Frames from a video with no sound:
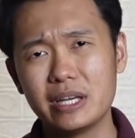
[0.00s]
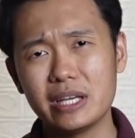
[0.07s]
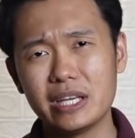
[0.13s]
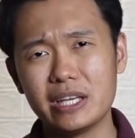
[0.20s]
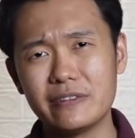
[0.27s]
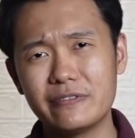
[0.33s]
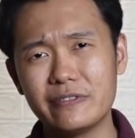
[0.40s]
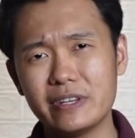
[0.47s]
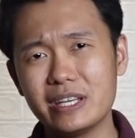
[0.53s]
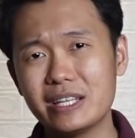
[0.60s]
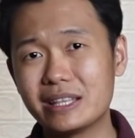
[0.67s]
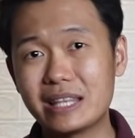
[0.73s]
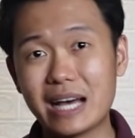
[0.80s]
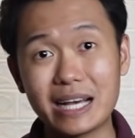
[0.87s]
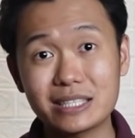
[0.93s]
If
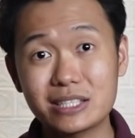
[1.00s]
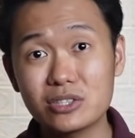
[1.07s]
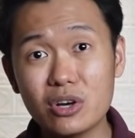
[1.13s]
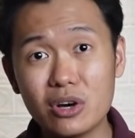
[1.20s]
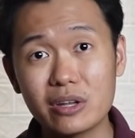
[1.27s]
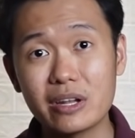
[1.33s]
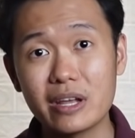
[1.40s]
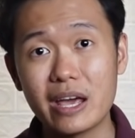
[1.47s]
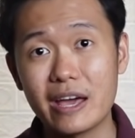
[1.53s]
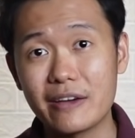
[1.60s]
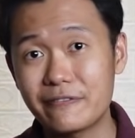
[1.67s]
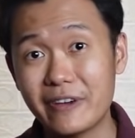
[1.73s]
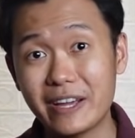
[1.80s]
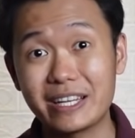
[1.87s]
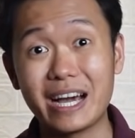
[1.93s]
it does not
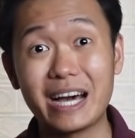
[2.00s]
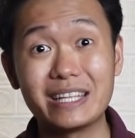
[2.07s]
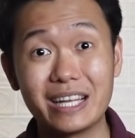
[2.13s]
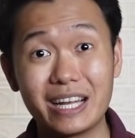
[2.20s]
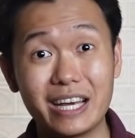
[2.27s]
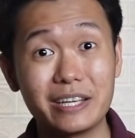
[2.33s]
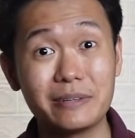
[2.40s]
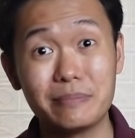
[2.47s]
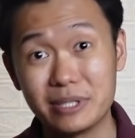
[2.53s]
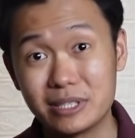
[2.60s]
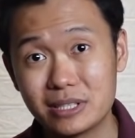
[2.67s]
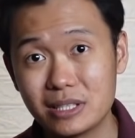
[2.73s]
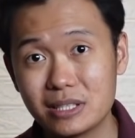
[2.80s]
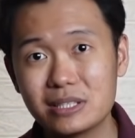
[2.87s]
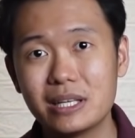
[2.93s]
affect the underlying
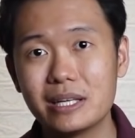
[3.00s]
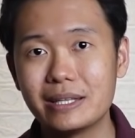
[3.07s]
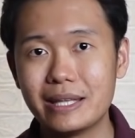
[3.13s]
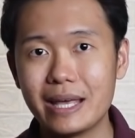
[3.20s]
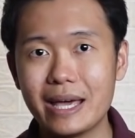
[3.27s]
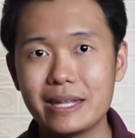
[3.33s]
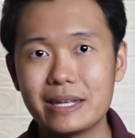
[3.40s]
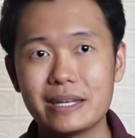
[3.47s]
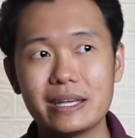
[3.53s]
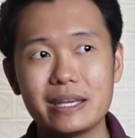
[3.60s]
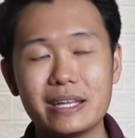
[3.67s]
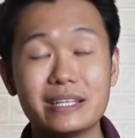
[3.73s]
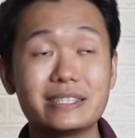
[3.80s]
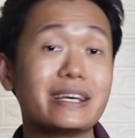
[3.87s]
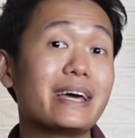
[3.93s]
business, then
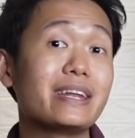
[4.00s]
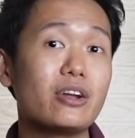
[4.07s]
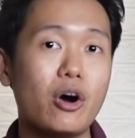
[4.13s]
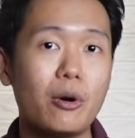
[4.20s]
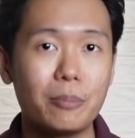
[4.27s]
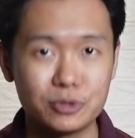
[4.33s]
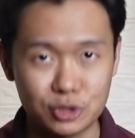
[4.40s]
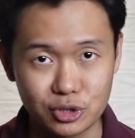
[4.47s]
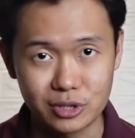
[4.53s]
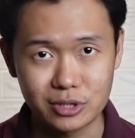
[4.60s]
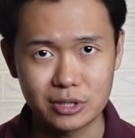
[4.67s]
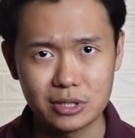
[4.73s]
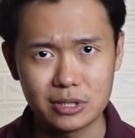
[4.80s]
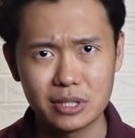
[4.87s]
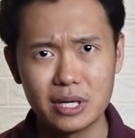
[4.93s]
it is an
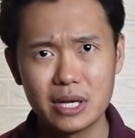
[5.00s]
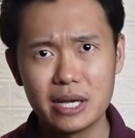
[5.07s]
opportunity.